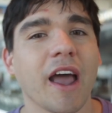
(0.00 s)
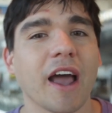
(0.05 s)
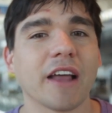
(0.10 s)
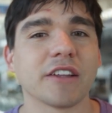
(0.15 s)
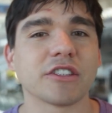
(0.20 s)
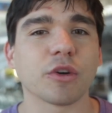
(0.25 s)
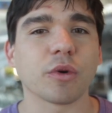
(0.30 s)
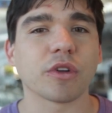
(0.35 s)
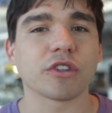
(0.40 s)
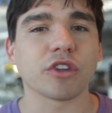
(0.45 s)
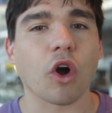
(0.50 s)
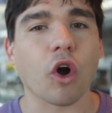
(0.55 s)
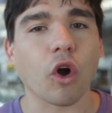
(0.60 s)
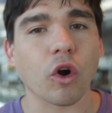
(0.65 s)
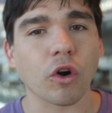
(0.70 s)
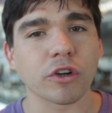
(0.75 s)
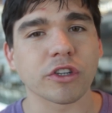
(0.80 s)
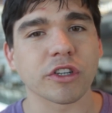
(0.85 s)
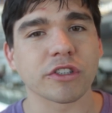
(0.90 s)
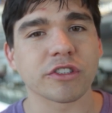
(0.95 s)
And so it's
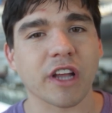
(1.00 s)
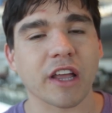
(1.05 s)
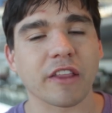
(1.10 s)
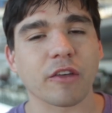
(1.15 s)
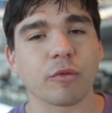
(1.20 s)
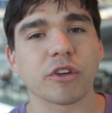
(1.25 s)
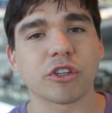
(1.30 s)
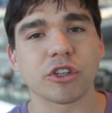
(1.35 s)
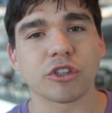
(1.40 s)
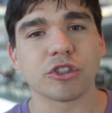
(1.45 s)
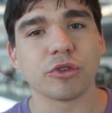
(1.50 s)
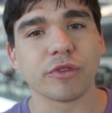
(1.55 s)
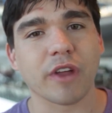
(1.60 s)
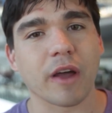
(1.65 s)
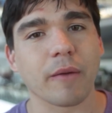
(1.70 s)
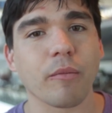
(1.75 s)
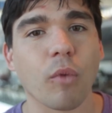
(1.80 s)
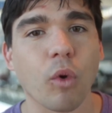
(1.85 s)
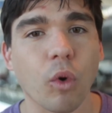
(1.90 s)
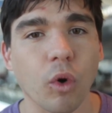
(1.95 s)
hard to say that we should do
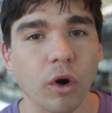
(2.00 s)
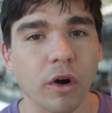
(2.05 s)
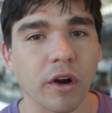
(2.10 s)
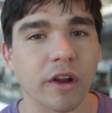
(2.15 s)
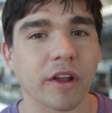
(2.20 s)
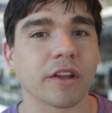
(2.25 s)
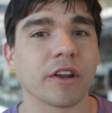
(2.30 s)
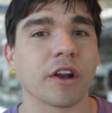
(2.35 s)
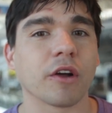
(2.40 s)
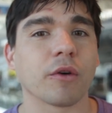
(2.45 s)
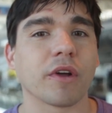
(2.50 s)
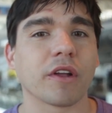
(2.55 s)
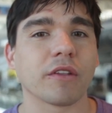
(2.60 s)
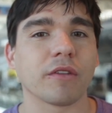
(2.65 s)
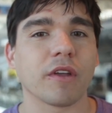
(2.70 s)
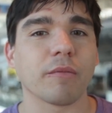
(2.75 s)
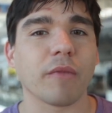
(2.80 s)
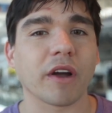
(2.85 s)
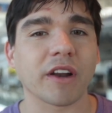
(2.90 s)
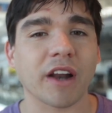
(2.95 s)
that more. You know, it,
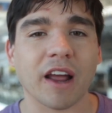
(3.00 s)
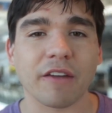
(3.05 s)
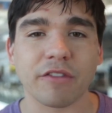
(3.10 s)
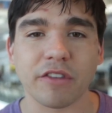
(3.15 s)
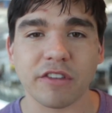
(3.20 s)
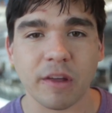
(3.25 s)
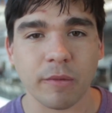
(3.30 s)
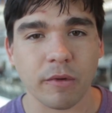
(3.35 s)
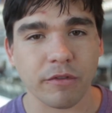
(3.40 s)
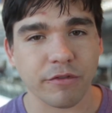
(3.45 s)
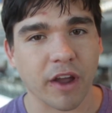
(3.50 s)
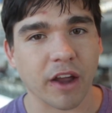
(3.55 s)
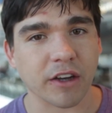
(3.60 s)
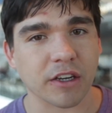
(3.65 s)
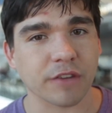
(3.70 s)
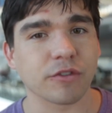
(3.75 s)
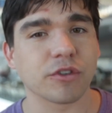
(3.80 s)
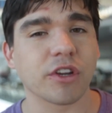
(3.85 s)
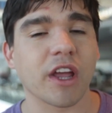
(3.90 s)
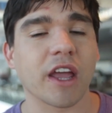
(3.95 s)
it might not have the same
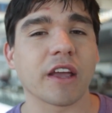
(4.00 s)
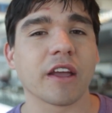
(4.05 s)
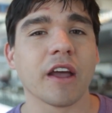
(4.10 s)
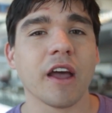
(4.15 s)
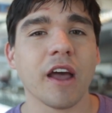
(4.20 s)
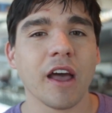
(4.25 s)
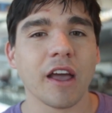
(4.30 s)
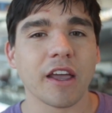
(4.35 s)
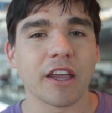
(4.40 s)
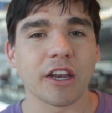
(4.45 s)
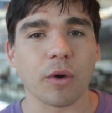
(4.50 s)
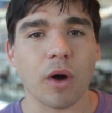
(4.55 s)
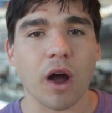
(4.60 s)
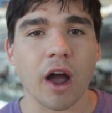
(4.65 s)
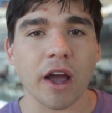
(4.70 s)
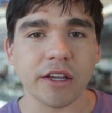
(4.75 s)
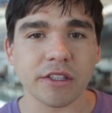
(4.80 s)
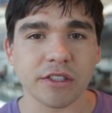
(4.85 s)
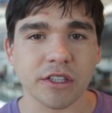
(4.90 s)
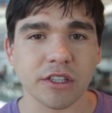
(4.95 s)
effect. If you take, you know,
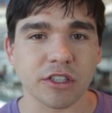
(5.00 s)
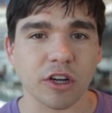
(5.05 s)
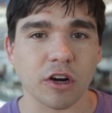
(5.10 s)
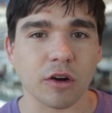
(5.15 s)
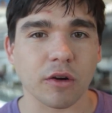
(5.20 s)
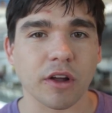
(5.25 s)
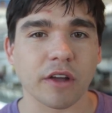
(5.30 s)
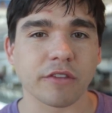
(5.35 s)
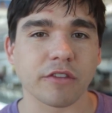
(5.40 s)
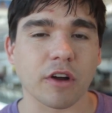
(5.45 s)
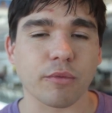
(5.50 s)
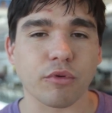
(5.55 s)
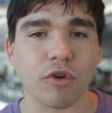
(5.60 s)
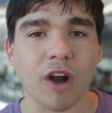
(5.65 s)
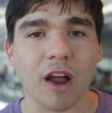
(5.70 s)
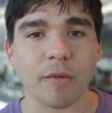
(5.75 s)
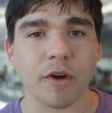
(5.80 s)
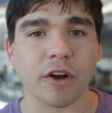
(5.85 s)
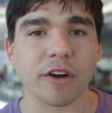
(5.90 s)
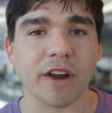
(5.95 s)
ISIS our, as our
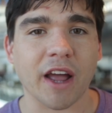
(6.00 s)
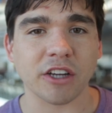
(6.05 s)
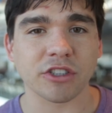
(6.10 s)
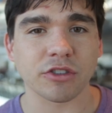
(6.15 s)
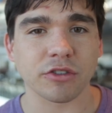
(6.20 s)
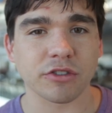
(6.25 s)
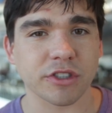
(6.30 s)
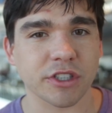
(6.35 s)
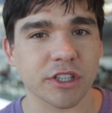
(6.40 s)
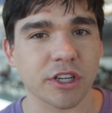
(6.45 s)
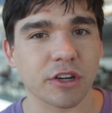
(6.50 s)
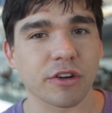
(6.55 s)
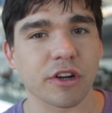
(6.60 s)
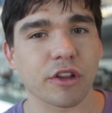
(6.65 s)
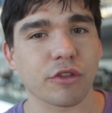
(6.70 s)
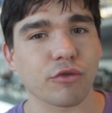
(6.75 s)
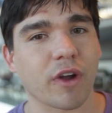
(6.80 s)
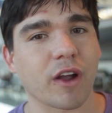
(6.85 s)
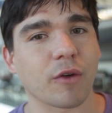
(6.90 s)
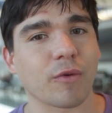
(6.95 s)
primary national national security
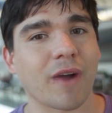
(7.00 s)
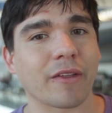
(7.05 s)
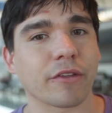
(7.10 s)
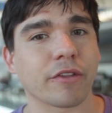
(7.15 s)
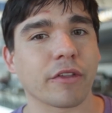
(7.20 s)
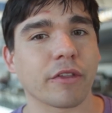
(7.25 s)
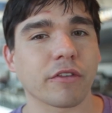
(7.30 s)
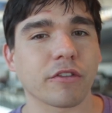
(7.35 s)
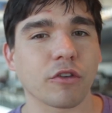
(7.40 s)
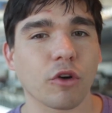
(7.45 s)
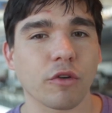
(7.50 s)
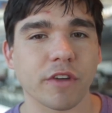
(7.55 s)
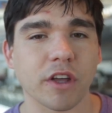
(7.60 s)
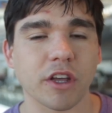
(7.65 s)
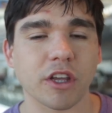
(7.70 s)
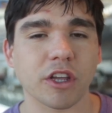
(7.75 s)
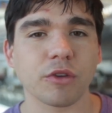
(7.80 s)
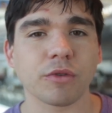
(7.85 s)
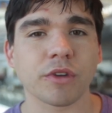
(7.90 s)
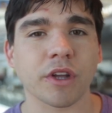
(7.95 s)
threat rather than the
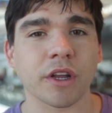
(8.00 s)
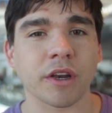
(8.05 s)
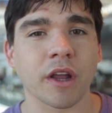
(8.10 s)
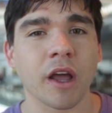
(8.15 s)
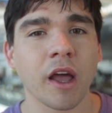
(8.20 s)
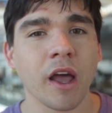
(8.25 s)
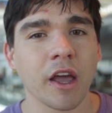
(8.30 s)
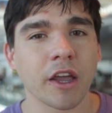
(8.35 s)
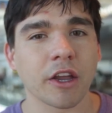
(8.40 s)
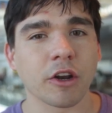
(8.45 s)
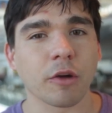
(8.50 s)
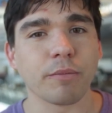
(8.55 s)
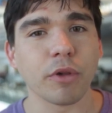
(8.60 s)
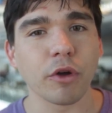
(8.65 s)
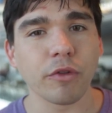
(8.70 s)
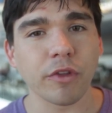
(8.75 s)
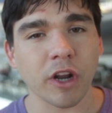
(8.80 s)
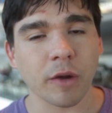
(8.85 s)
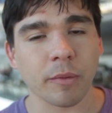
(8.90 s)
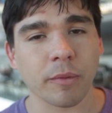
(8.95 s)
Soviet Union, you know,
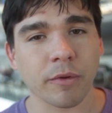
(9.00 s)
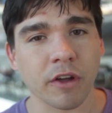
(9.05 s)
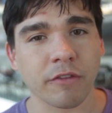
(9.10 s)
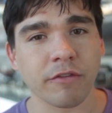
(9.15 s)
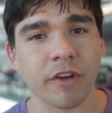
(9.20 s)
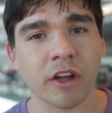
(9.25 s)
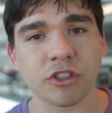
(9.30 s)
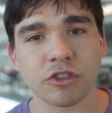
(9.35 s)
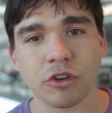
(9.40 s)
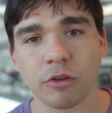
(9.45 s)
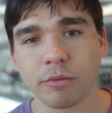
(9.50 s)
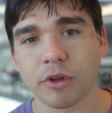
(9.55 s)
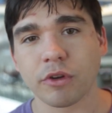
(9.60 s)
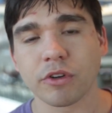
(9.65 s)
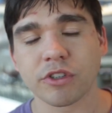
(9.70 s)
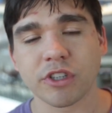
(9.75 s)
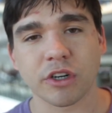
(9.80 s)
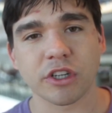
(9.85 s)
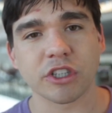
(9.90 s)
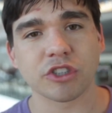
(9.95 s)
building up conventional
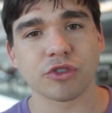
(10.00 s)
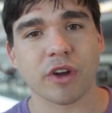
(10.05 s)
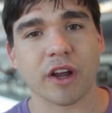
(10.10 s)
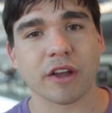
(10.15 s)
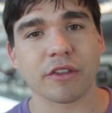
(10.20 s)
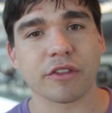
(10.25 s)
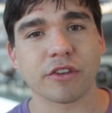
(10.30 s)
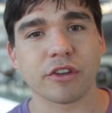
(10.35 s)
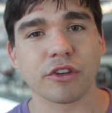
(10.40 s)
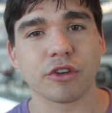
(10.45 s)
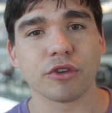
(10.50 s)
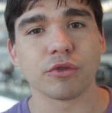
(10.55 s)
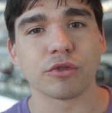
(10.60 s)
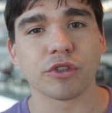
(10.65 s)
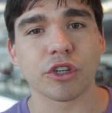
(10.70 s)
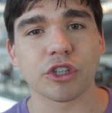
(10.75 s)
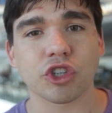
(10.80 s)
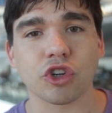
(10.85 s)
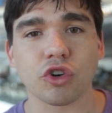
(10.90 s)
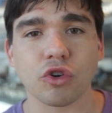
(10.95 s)
military strength to
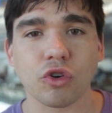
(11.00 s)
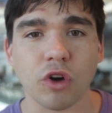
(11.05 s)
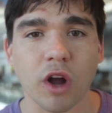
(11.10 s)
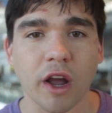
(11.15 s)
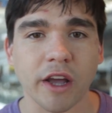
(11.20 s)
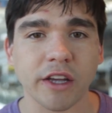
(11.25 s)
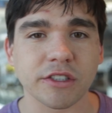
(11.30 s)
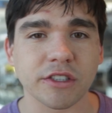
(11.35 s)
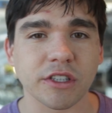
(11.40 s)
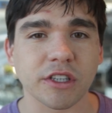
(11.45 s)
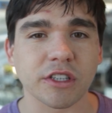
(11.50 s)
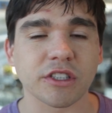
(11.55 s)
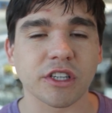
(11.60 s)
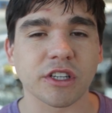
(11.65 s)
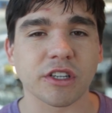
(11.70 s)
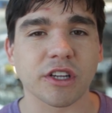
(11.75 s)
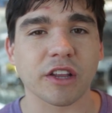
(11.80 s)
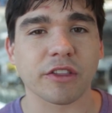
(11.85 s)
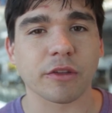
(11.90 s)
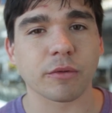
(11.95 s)
deter ISIS
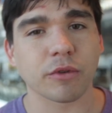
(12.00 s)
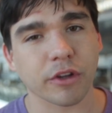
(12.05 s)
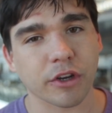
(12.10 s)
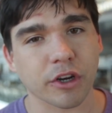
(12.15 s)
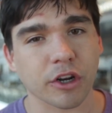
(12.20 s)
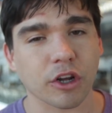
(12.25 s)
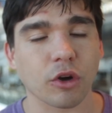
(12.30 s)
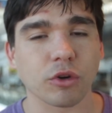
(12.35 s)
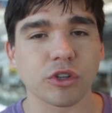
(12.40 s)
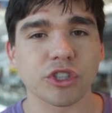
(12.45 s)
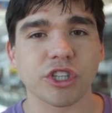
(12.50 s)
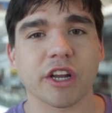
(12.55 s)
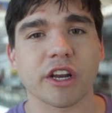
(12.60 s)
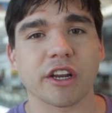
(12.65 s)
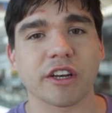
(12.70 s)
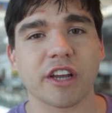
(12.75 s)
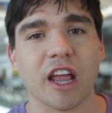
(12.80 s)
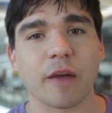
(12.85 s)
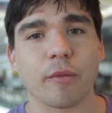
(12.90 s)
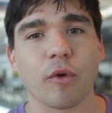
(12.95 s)
and get them to the
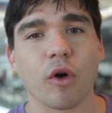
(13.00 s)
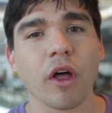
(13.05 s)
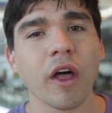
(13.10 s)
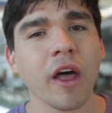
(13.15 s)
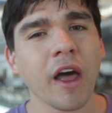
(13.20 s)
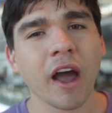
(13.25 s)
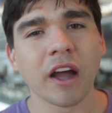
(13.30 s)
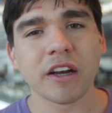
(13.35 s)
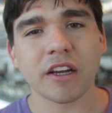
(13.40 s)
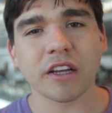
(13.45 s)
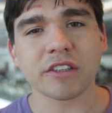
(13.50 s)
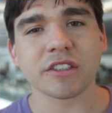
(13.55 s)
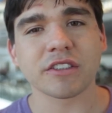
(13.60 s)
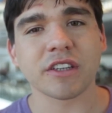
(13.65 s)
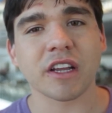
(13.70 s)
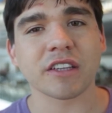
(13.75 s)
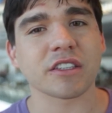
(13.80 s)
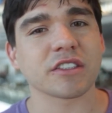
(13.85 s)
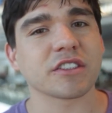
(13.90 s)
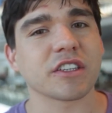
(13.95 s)
negotiating table doesn't
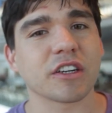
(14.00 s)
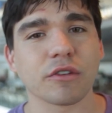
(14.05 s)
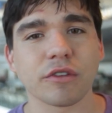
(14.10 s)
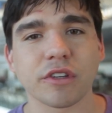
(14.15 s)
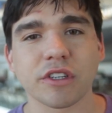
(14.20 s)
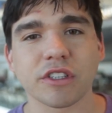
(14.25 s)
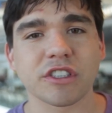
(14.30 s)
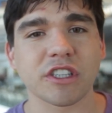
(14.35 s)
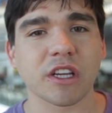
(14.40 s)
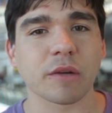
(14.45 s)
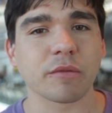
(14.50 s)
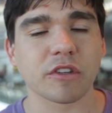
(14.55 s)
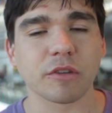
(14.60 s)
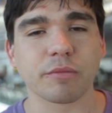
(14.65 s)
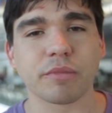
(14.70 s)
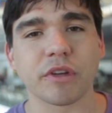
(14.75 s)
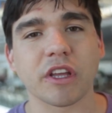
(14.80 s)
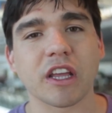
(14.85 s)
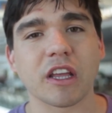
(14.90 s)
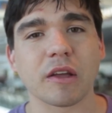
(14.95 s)
necessarily seem to
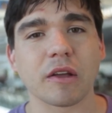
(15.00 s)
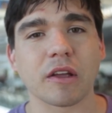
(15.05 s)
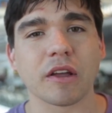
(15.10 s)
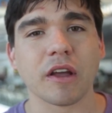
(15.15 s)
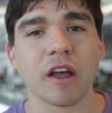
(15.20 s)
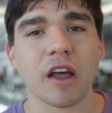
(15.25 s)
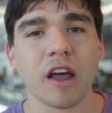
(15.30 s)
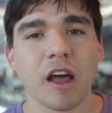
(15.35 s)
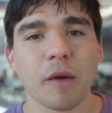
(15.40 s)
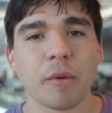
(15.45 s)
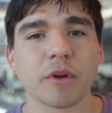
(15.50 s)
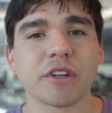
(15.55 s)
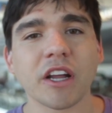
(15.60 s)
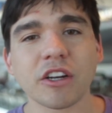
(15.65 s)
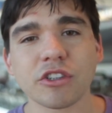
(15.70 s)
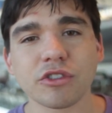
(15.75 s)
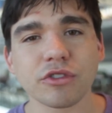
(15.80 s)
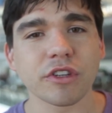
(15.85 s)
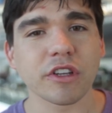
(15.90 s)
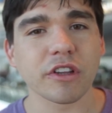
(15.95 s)
be
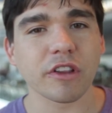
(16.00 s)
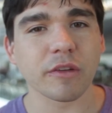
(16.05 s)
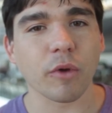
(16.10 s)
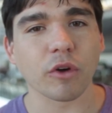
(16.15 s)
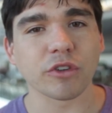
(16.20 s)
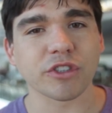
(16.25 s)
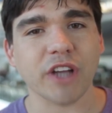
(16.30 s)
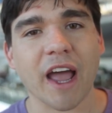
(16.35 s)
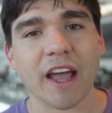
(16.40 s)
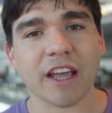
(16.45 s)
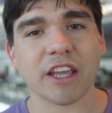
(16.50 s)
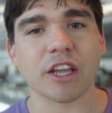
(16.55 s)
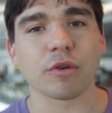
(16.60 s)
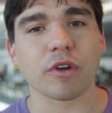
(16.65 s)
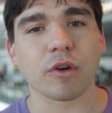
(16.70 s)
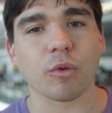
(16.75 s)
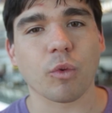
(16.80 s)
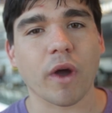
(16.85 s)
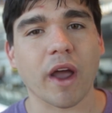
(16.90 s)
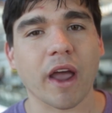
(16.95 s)
potentially the most
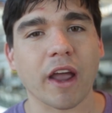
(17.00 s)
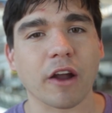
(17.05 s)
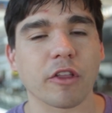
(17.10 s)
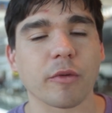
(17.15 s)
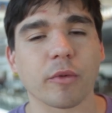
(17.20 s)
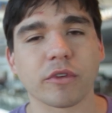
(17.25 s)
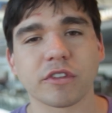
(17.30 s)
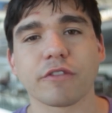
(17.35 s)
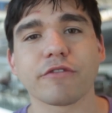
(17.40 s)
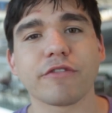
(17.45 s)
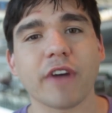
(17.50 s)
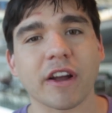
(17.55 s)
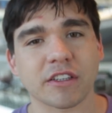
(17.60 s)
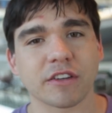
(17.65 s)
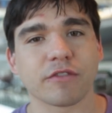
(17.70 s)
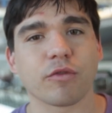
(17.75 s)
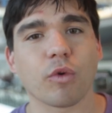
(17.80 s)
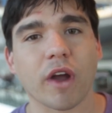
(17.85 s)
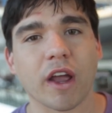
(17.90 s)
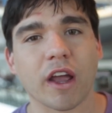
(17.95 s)
accurate way or the most
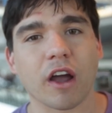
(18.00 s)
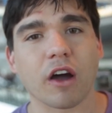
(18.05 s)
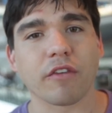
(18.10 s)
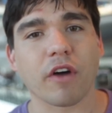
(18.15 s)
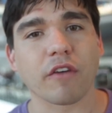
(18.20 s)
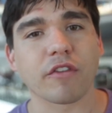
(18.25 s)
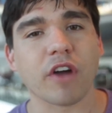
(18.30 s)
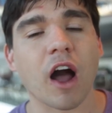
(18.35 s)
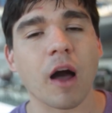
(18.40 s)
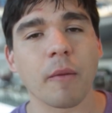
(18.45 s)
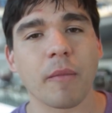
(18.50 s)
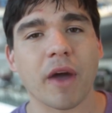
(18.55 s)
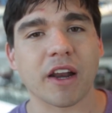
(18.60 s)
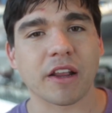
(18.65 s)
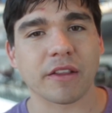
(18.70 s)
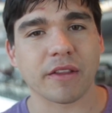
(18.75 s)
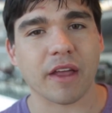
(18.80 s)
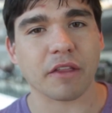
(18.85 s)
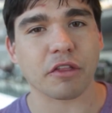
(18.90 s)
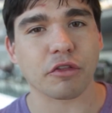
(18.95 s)
effective way of, of
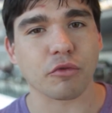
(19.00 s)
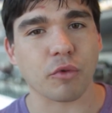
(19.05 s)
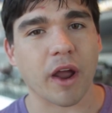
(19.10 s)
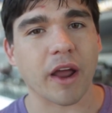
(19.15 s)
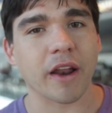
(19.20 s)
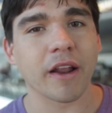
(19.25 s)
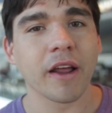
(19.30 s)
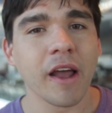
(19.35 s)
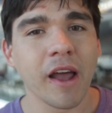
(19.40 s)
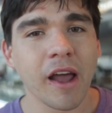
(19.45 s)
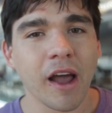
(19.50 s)
combating that threat.